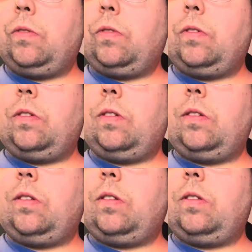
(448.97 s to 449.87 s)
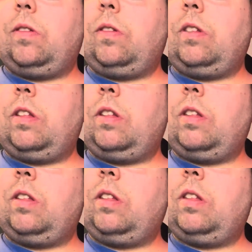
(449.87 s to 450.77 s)

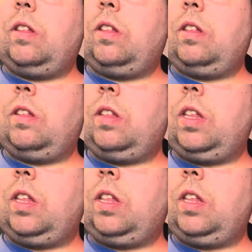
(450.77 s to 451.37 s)
Nothing is said.